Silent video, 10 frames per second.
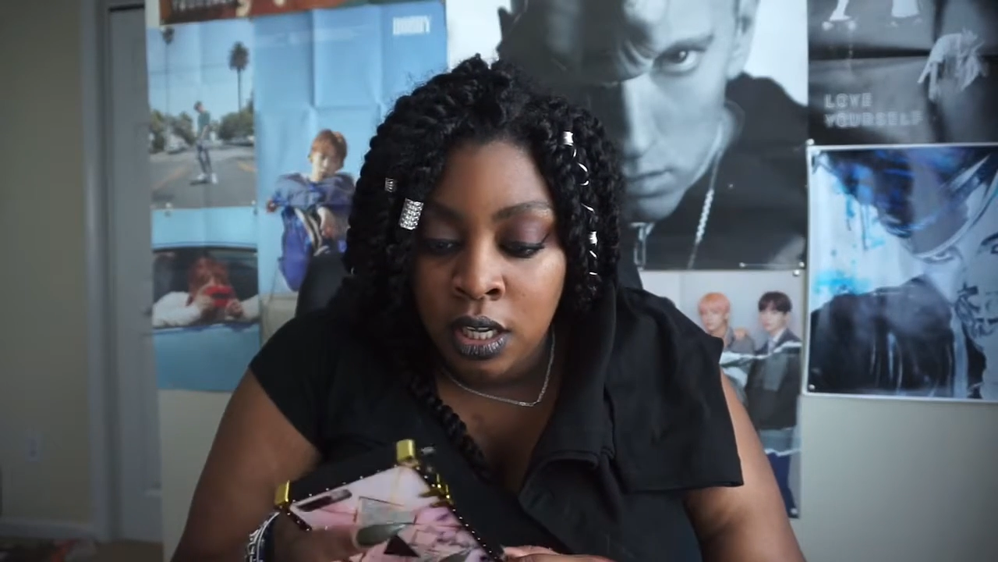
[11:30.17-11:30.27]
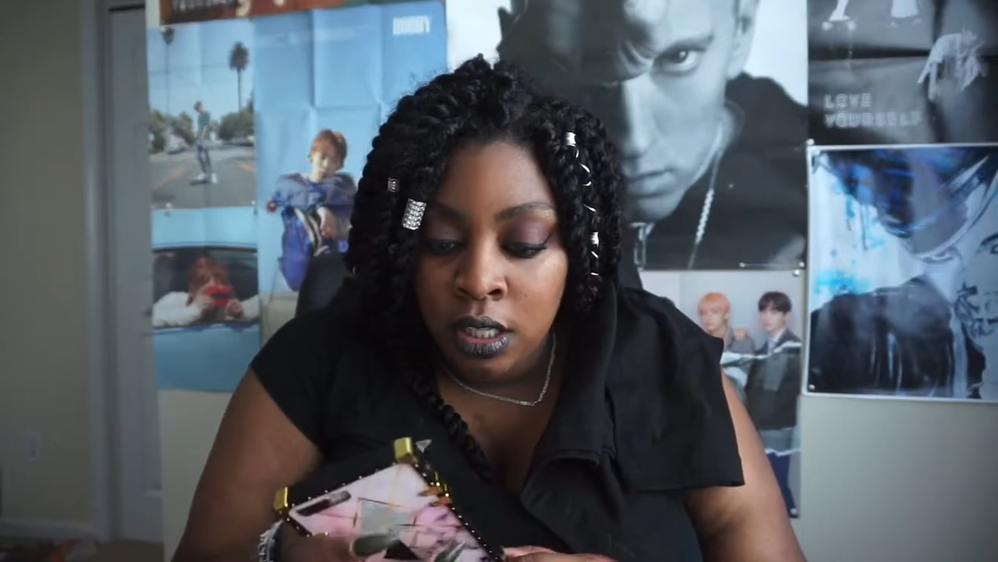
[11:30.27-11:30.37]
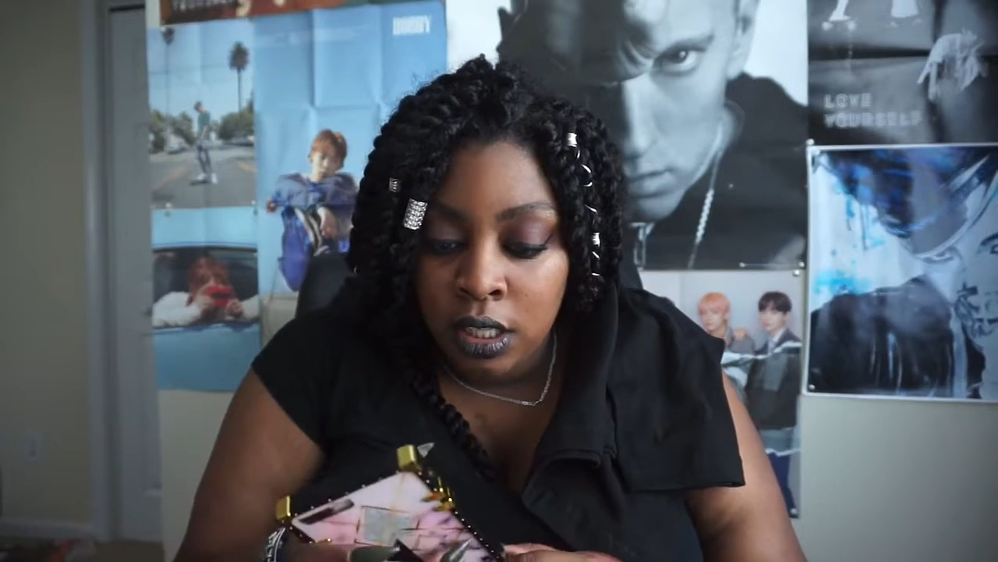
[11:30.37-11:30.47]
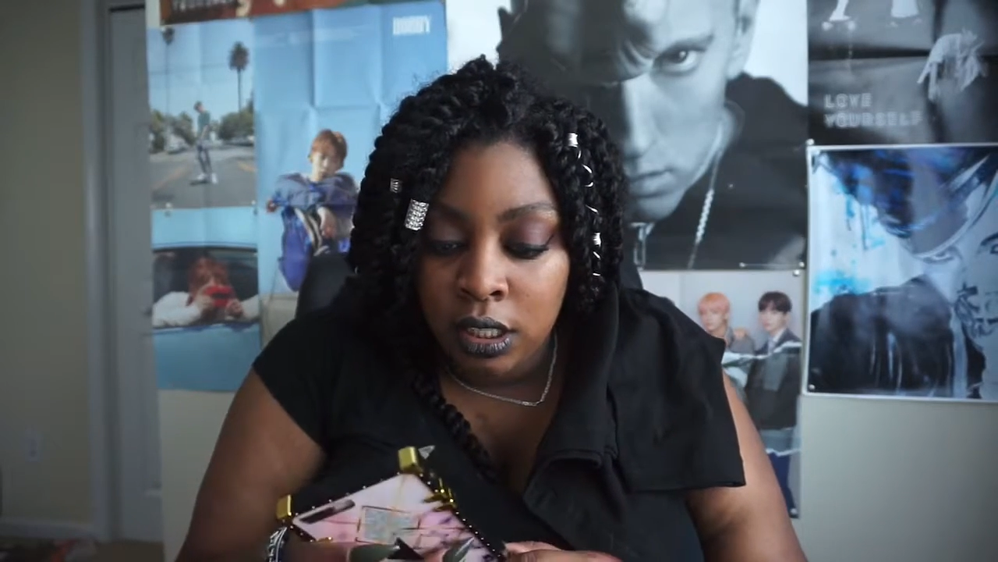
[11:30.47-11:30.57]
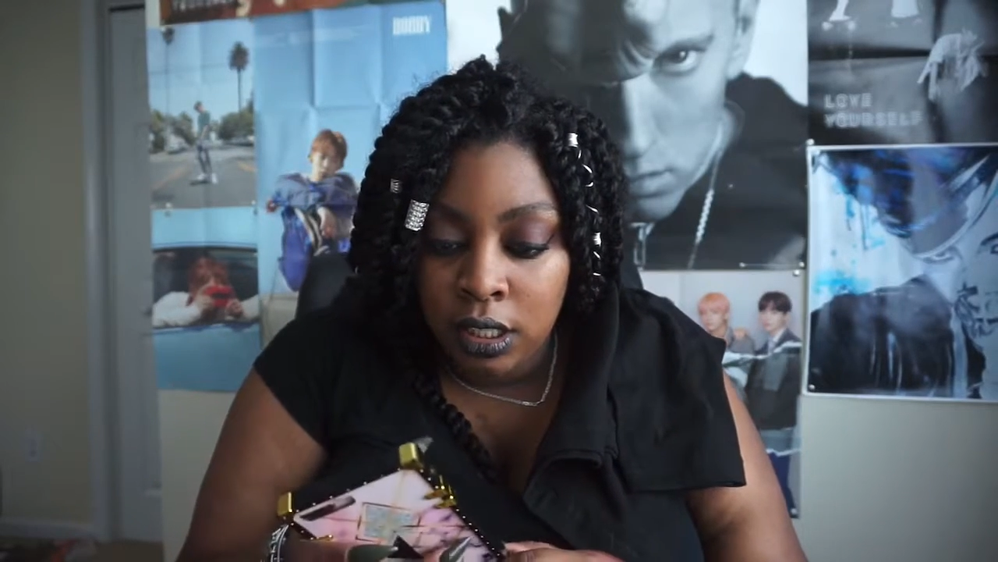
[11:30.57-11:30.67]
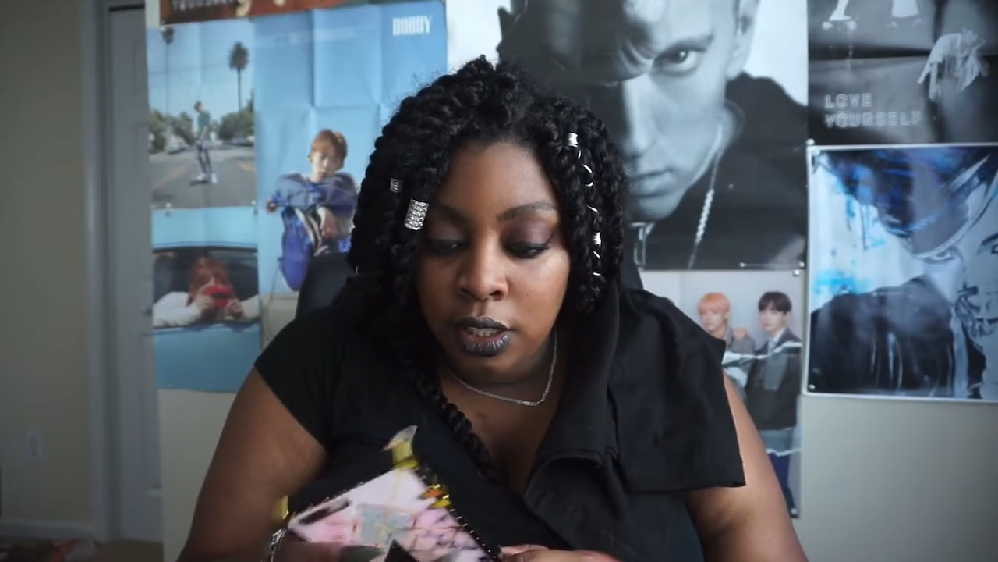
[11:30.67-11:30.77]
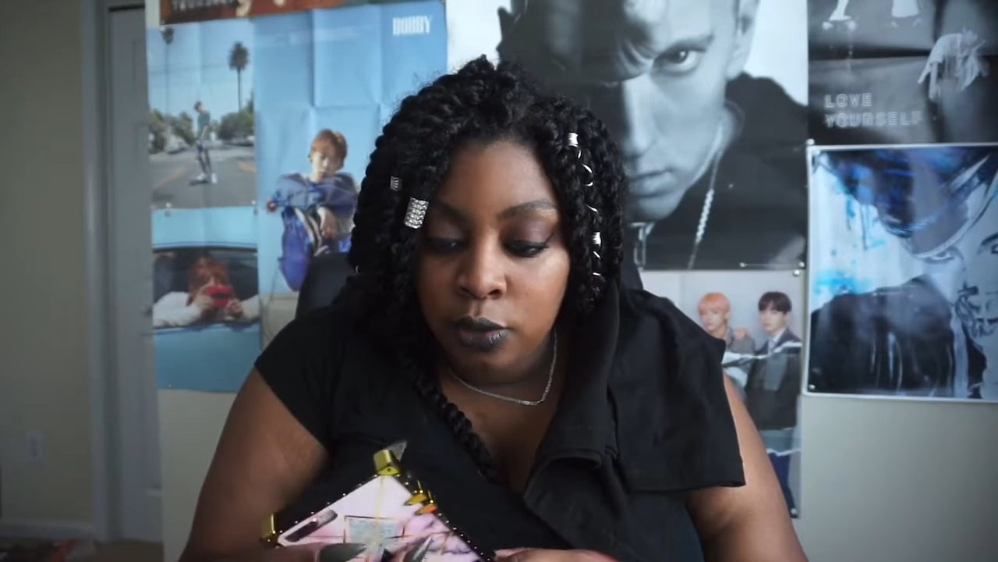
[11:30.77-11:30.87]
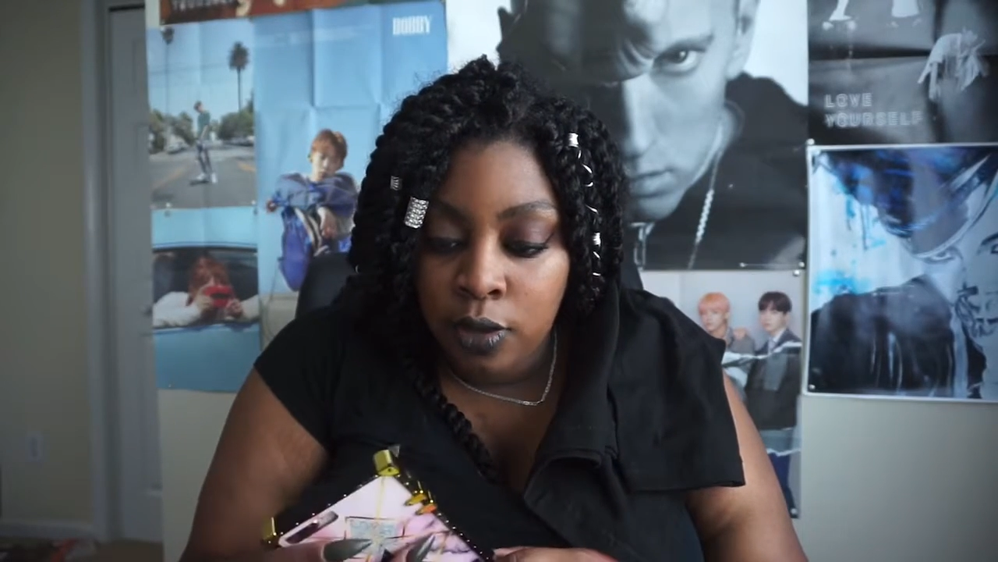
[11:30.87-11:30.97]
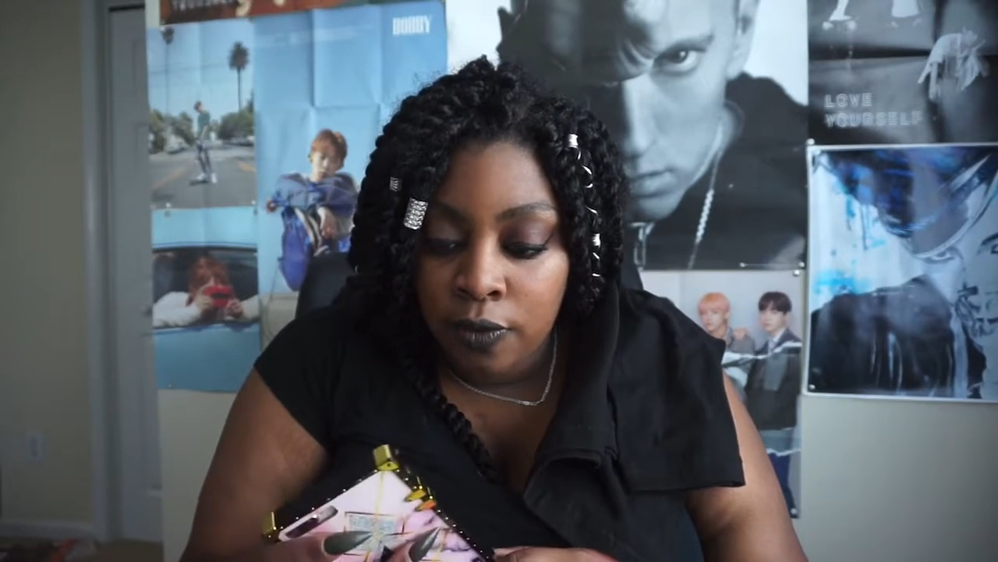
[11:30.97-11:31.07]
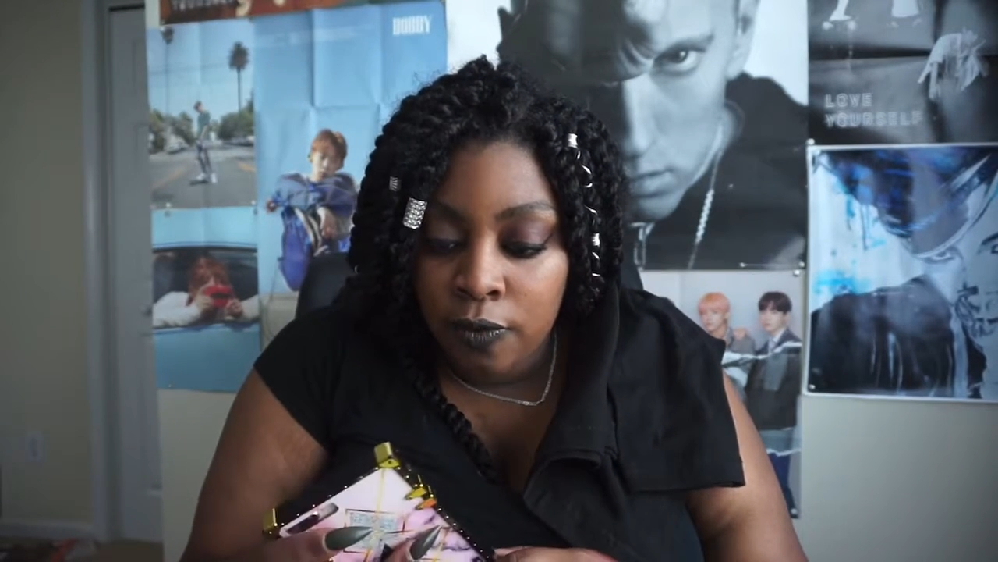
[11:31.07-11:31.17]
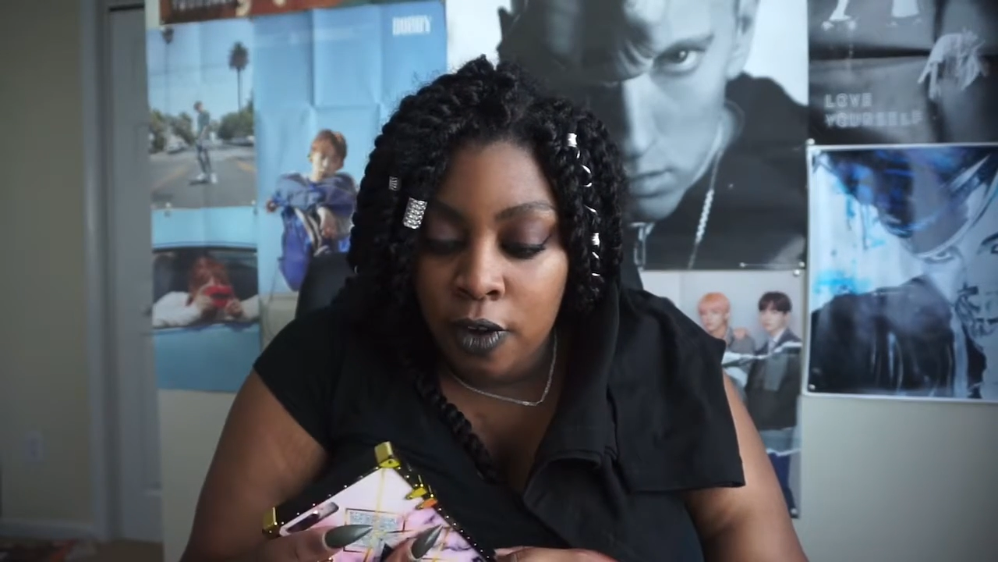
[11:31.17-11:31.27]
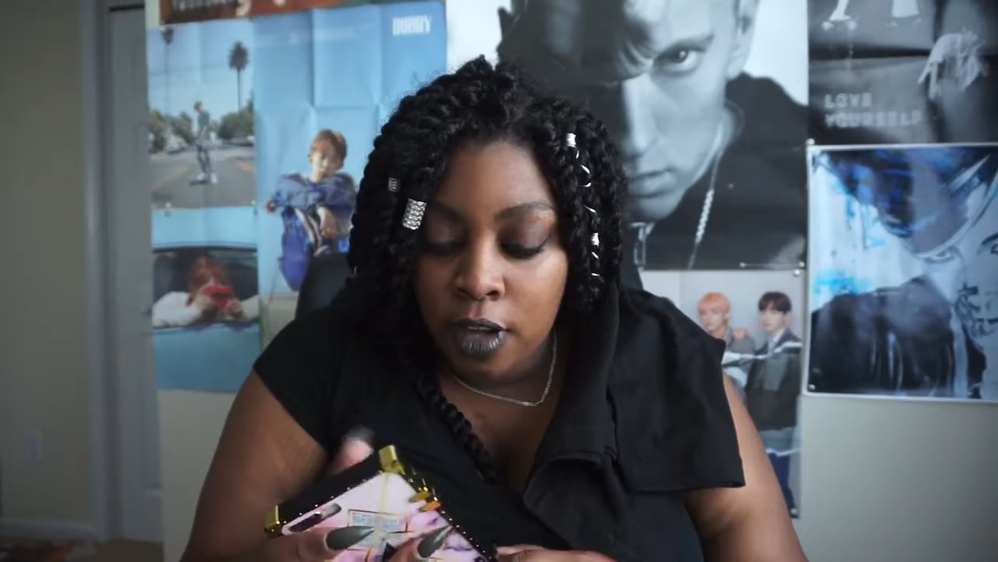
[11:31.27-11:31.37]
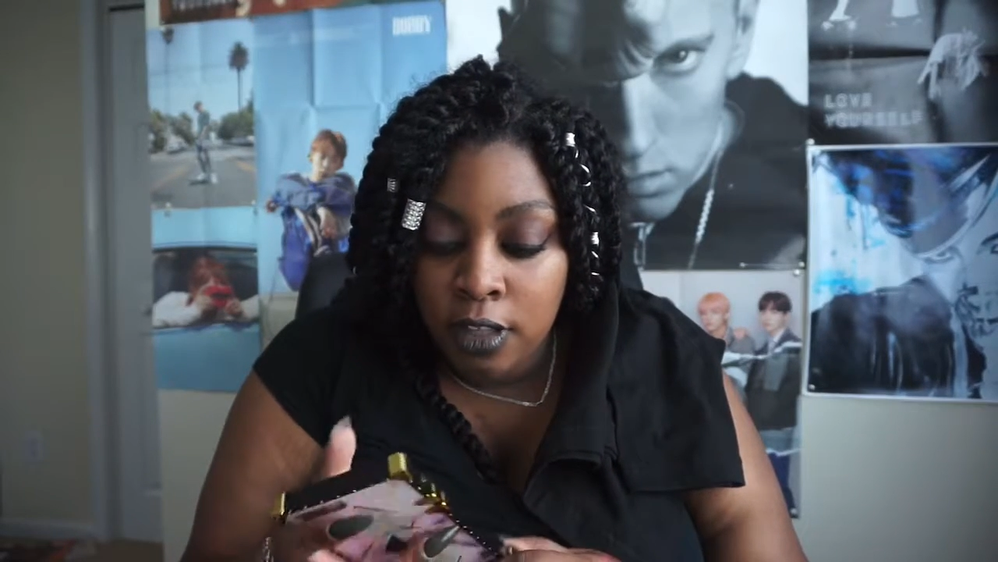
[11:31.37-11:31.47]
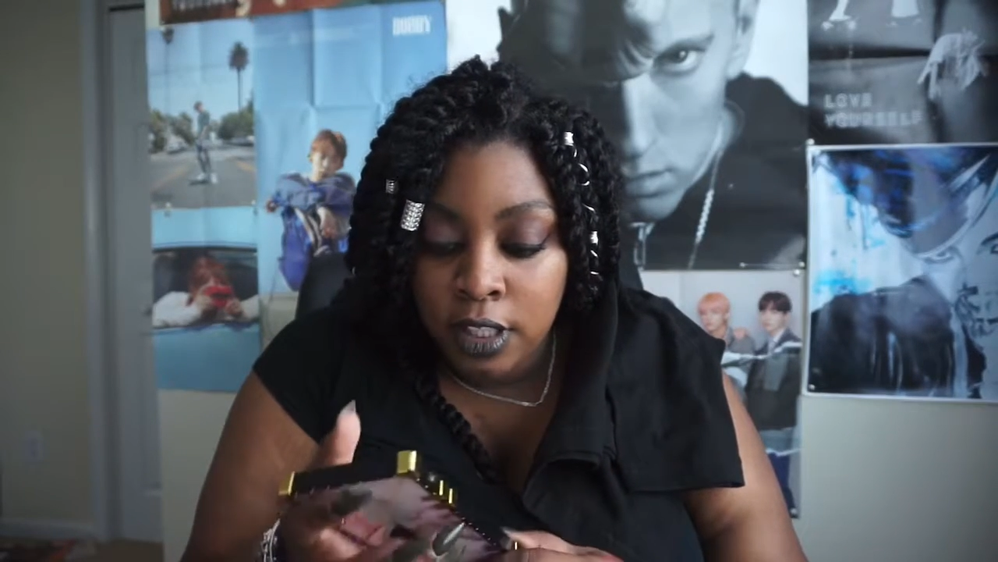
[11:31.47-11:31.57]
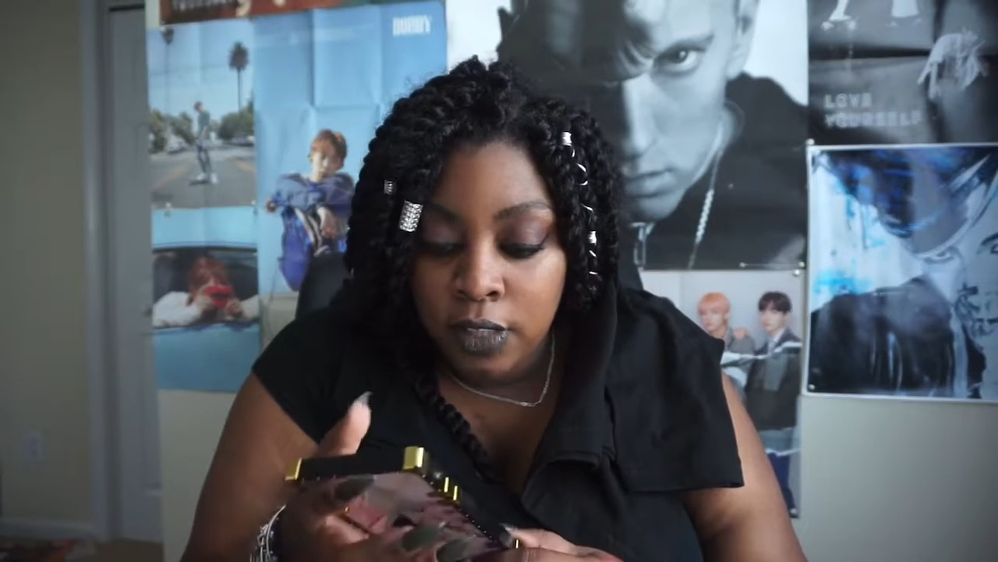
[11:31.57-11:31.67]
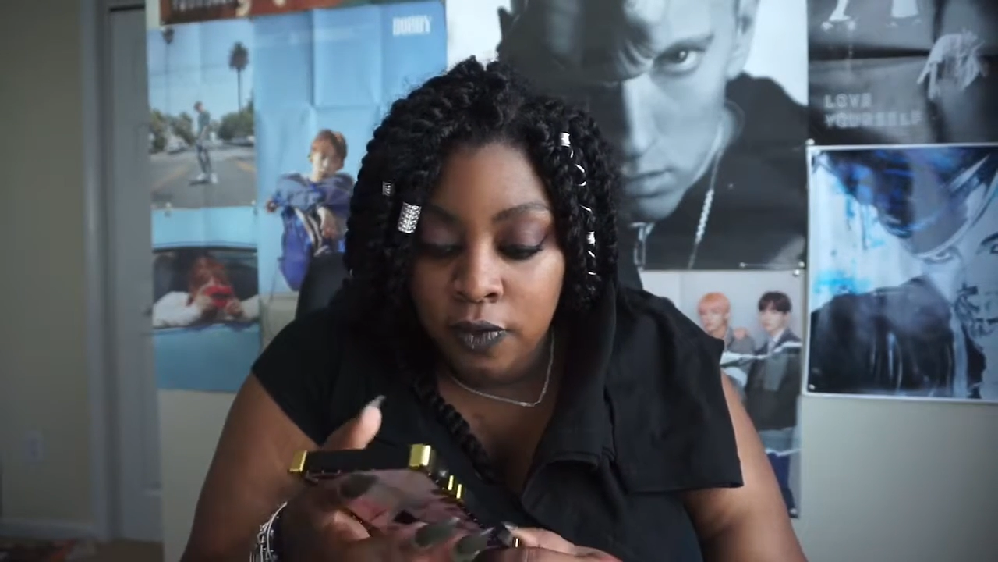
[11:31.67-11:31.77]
The liquid frost